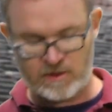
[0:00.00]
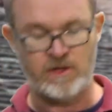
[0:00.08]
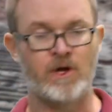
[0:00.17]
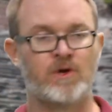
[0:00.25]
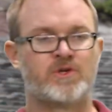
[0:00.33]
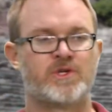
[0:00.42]
the
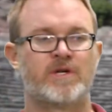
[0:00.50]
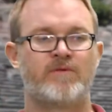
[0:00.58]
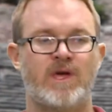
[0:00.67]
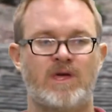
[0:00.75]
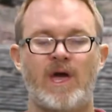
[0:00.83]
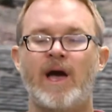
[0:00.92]
notion of
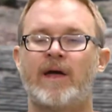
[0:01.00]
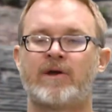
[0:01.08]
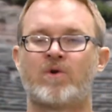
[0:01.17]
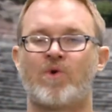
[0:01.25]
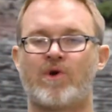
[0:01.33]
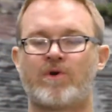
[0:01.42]
a
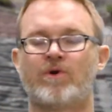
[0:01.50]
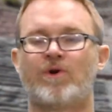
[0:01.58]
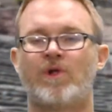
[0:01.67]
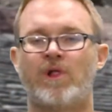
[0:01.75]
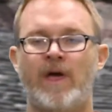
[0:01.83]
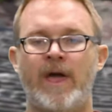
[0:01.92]
categorical
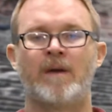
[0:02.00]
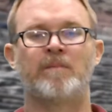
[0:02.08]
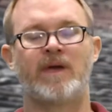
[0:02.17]
claim.